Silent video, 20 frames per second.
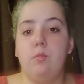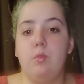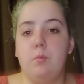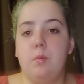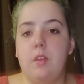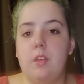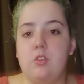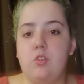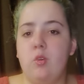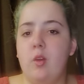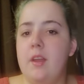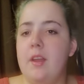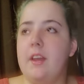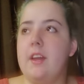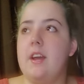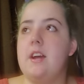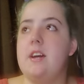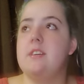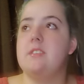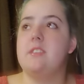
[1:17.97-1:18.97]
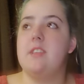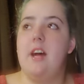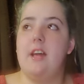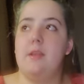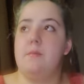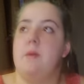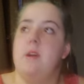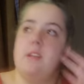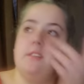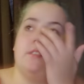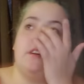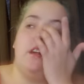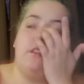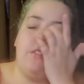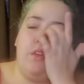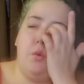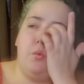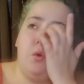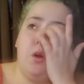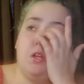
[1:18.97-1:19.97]
will be joining us. That depends on if
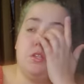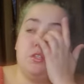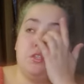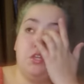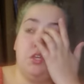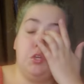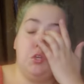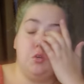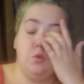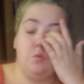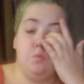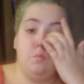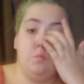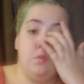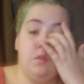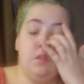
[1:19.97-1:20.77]
they want to.